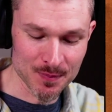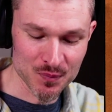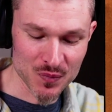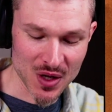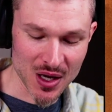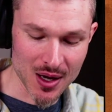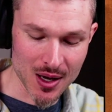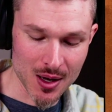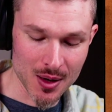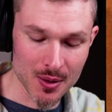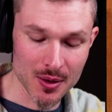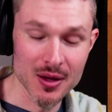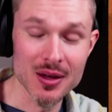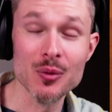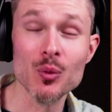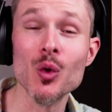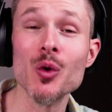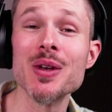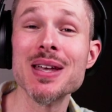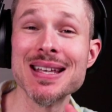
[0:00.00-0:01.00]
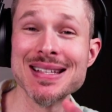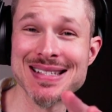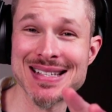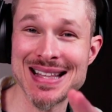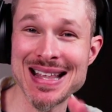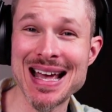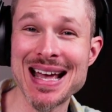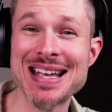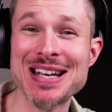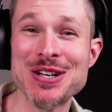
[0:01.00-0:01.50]
Uh, and we'll get to
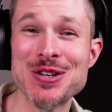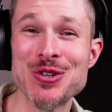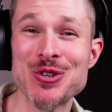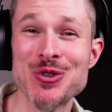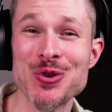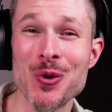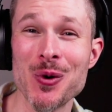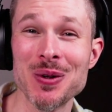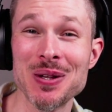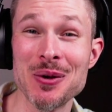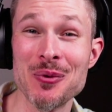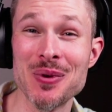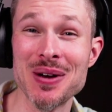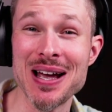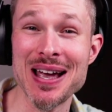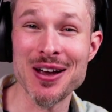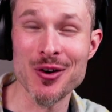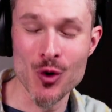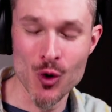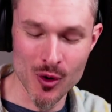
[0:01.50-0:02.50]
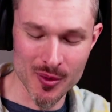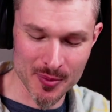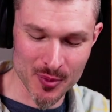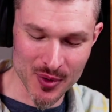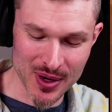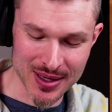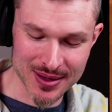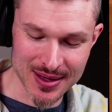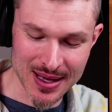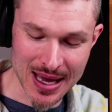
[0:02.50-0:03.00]
that here shortly when I
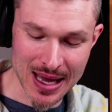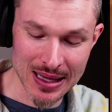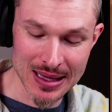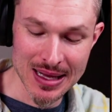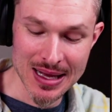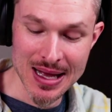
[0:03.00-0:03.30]
incorporate that.